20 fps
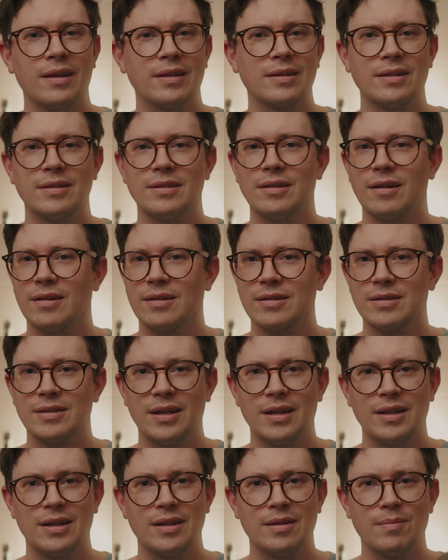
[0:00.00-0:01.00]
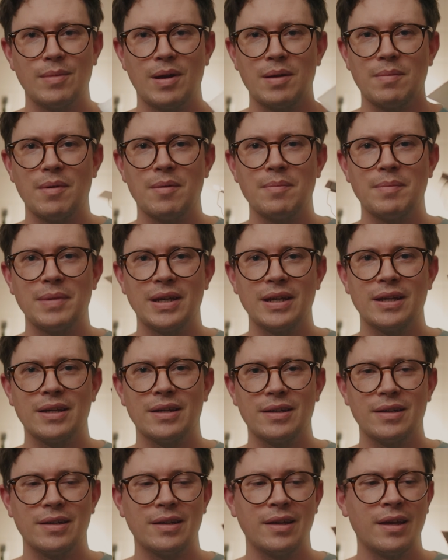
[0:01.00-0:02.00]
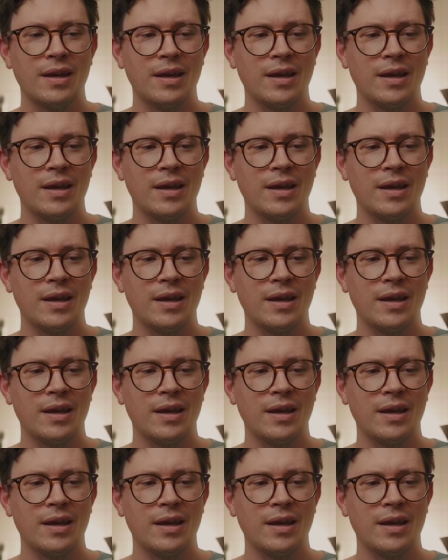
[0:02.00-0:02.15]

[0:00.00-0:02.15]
Like the dark side in my Mamiya